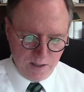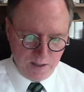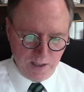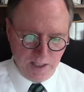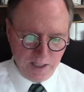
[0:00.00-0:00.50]

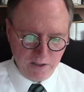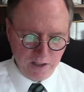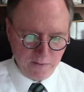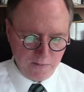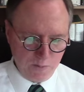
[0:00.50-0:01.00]
The
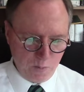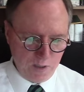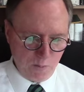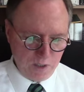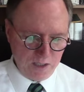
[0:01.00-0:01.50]
area of
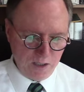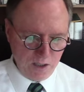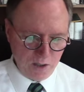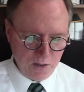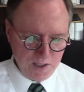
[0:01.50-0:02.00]
what we
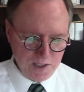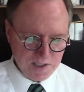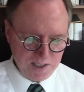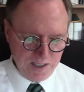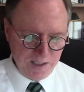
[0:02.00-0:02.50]
know
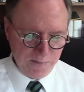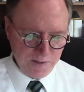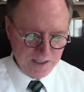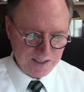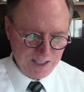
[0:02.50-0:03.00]
is
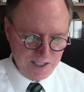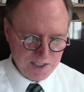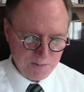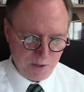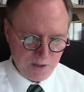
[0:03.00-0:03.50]

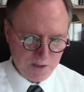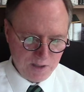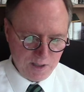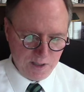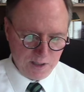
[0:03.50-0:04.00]
infinitesimal
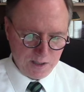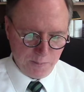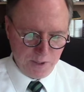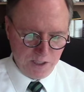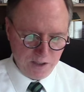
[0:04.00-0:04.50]

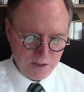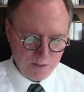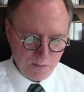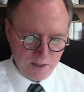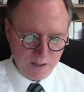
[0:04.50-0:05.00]

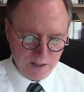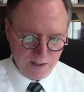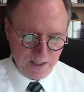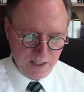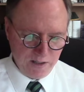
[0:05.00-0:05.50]
compared with
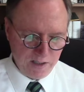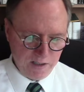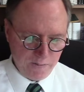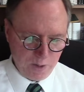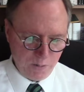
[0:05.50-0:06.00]
the area
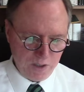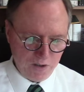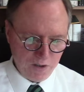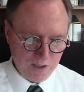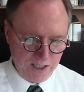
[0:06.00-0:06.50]
of what we
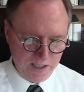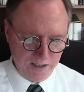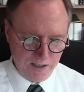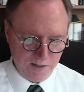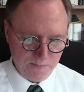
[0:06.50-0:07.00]
do not
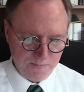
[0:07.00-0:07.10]
know.